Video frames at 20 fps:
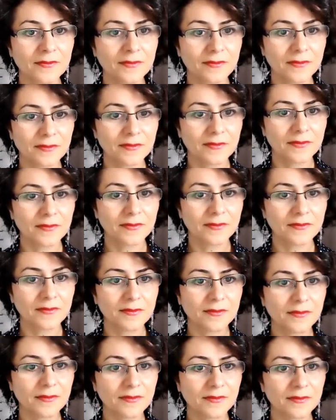
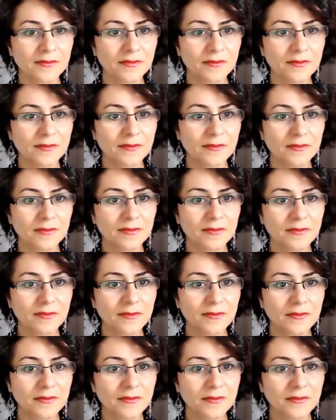
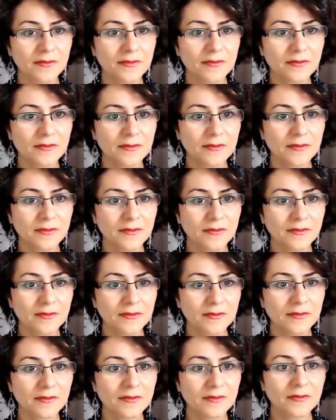
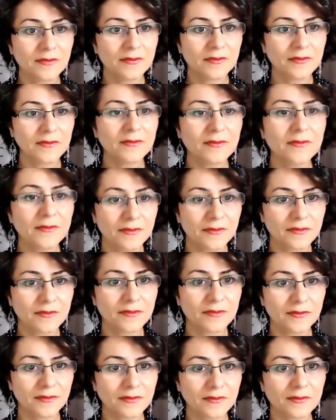
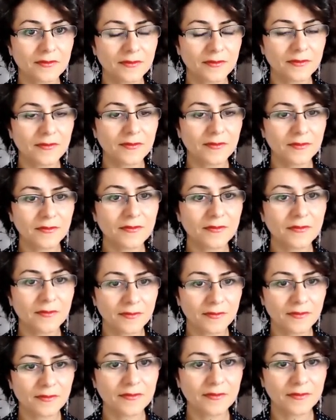
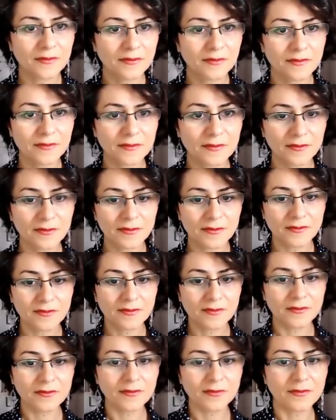
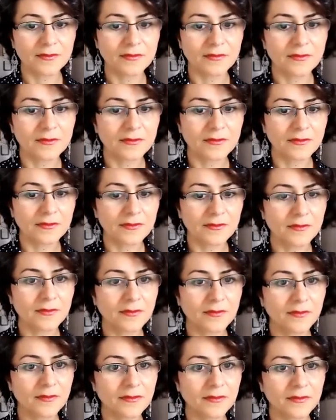
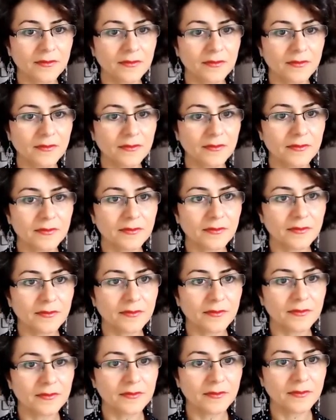(not speaking)